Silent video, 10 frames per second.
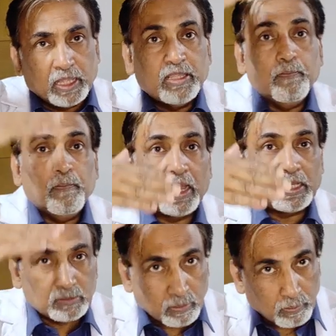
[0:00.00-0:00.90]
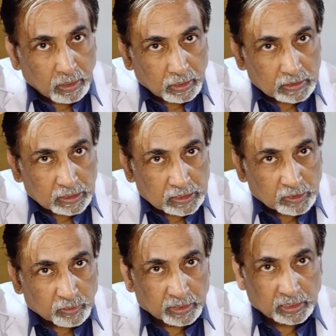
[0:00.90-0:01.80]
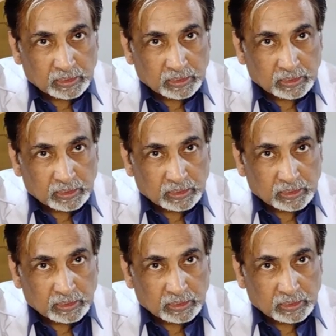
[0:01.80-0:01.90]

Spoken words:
the maximum bulk is achieved in the